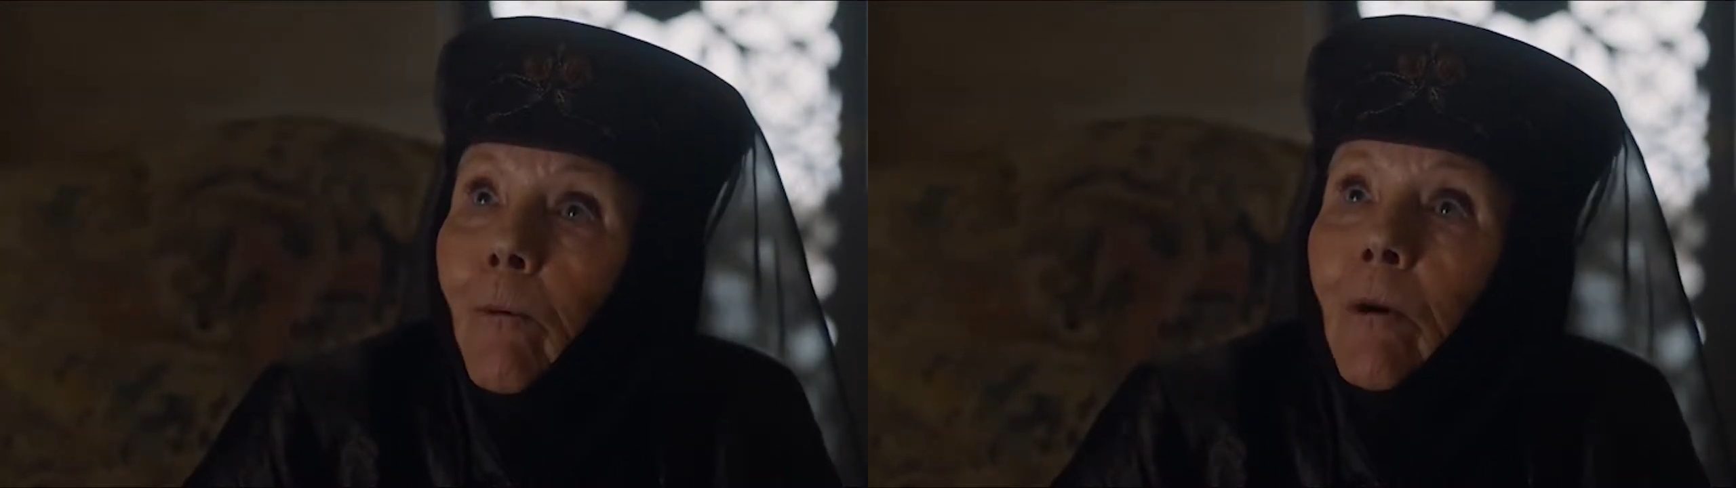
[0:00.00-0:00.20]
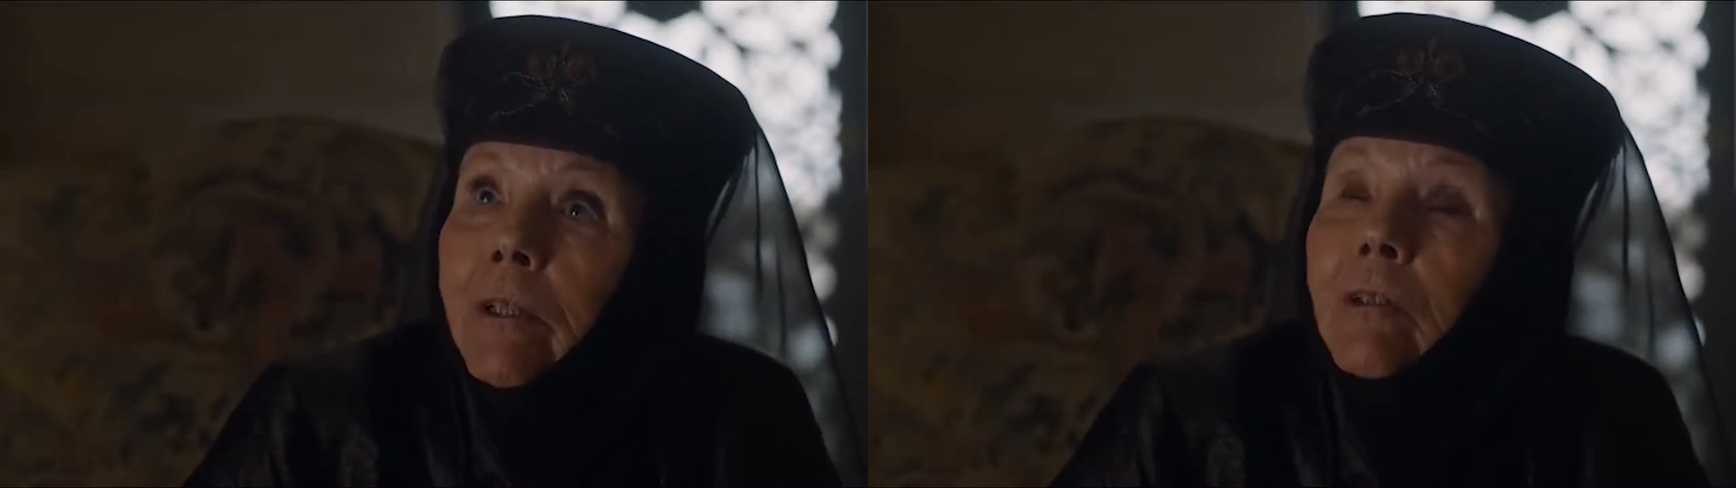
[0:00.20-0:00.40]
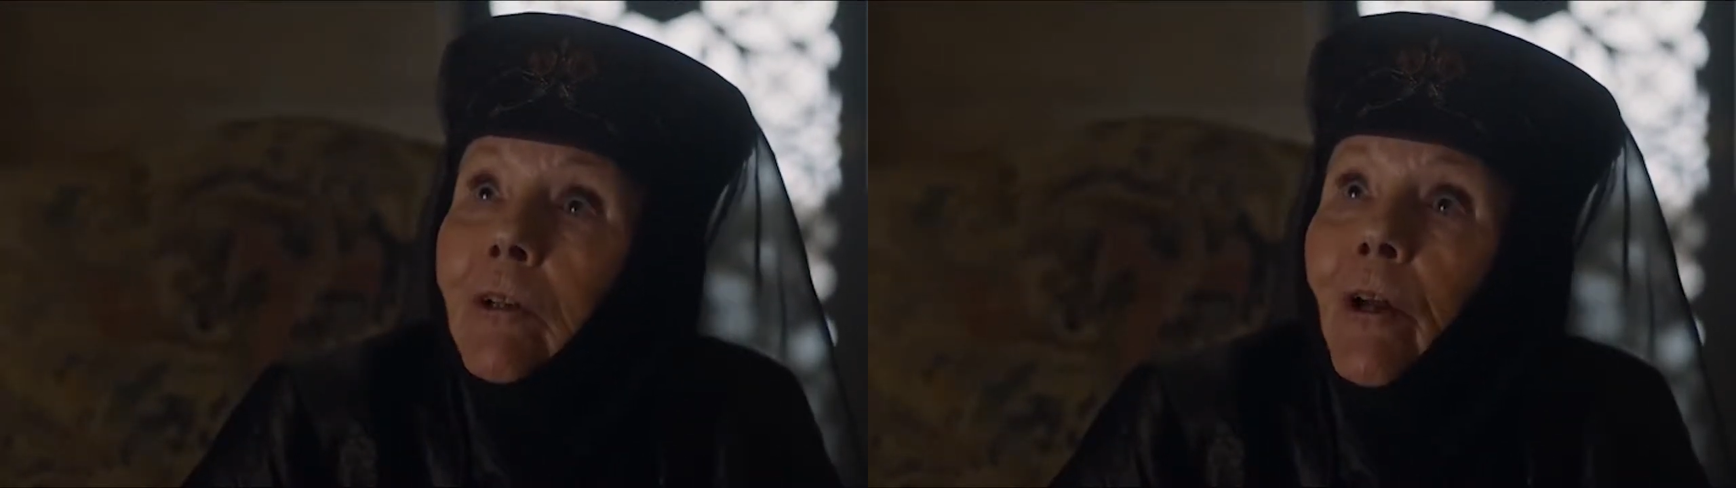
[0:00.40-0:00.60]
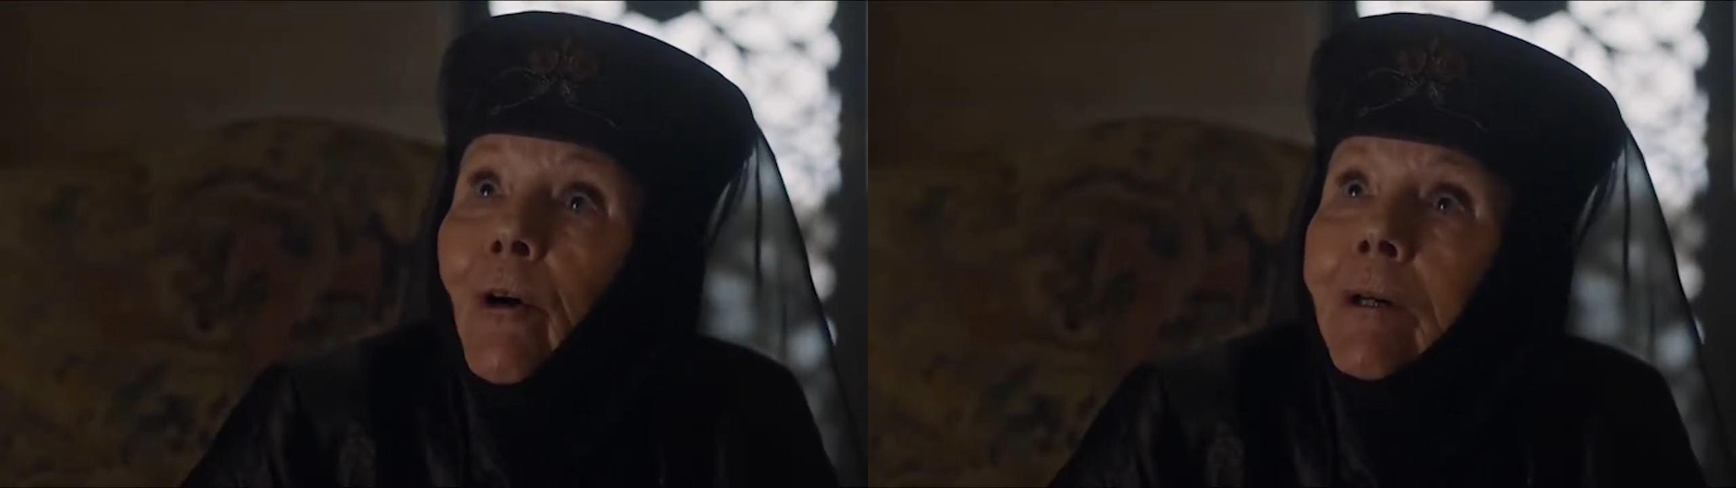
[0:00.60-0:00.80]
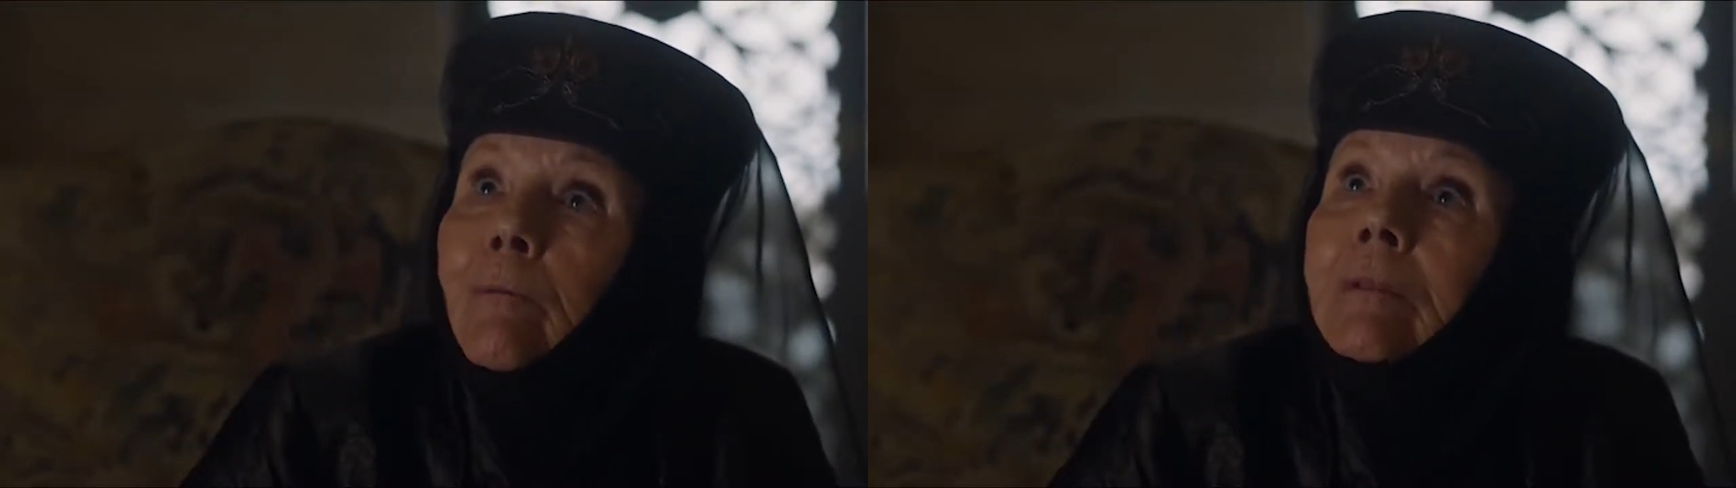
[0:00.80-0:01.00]
wanted to
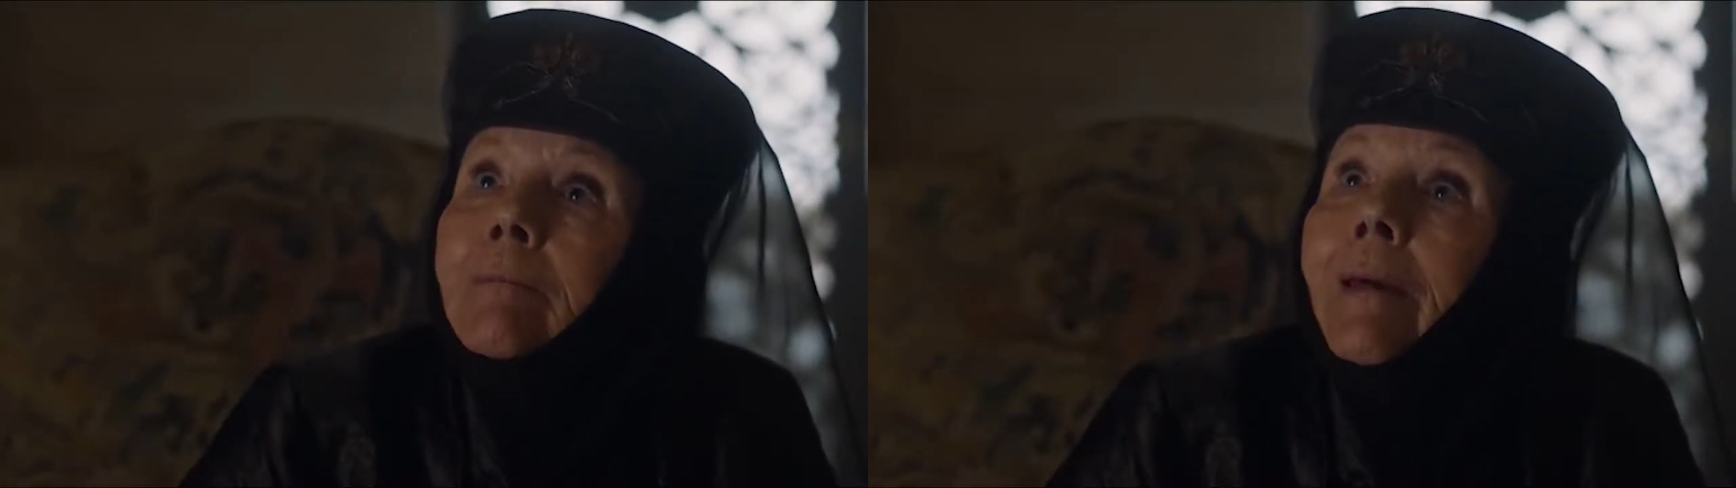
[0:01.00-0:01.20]
know it was